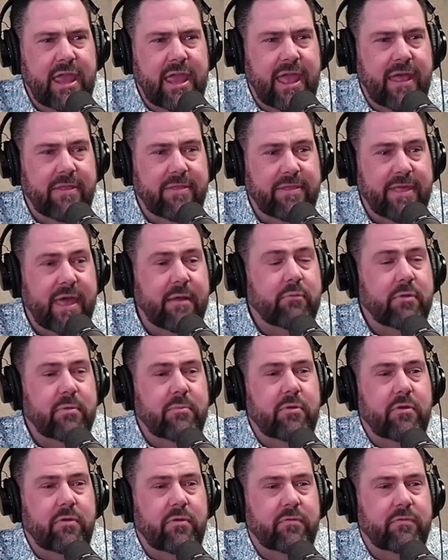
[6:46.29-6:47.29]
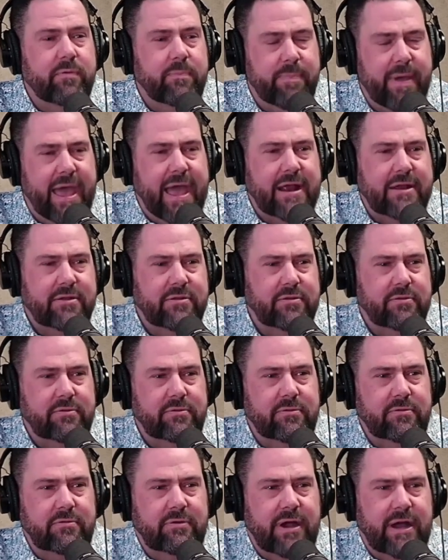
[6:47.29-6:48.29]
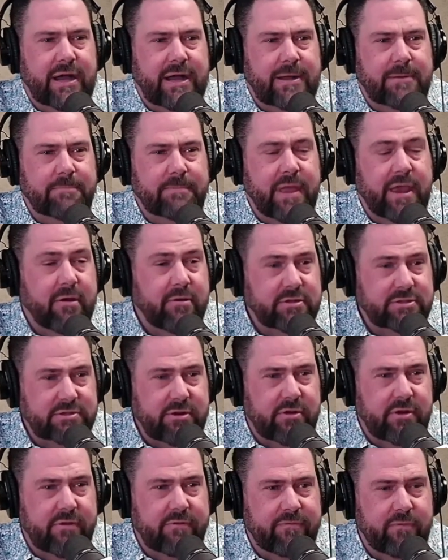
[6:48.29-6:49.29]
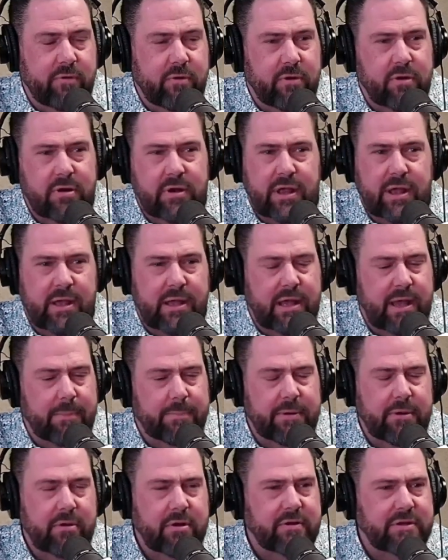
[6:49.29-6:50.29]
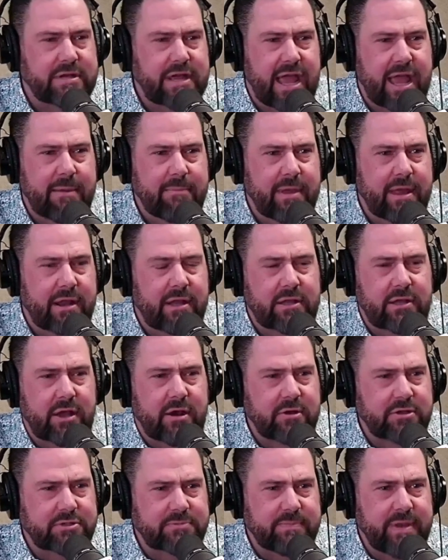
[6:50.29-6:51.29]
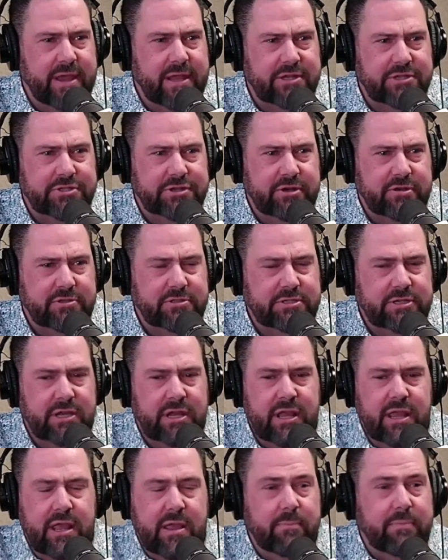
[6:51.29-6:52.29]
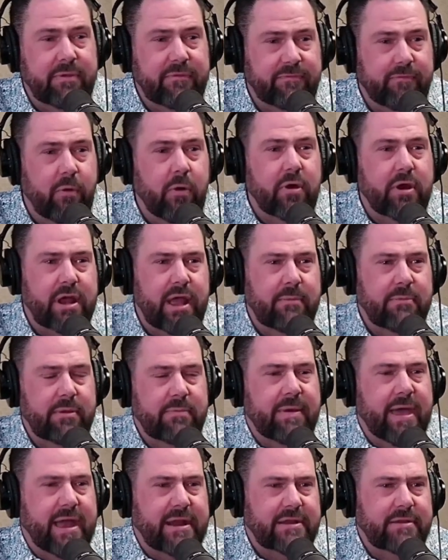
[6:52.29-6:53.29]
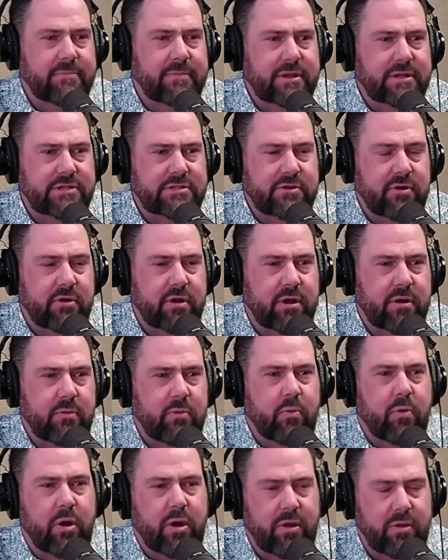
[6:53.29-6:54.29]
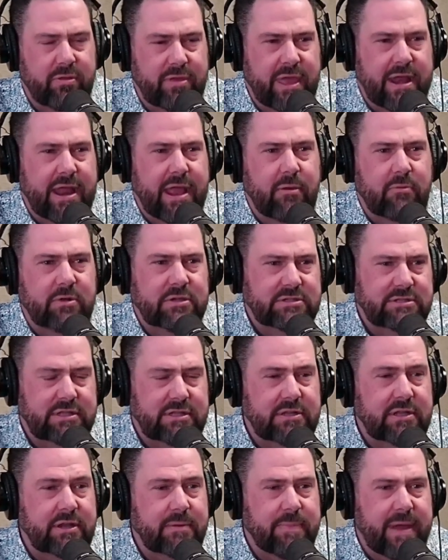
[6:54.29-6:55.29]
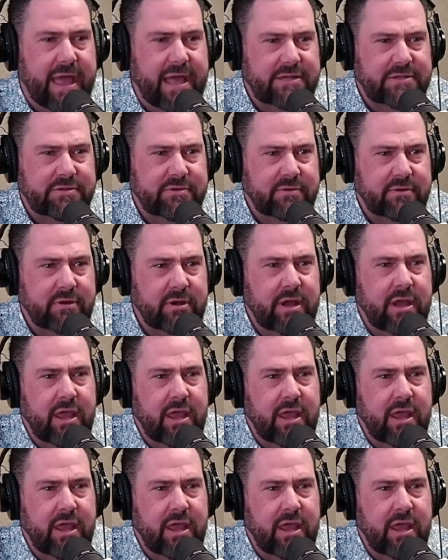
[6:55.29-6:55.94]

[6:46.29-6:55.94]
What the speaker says: And then we moved back to Arizona for a period of time at a large mega church before coming back to Minnesota, where then I was the lead pastor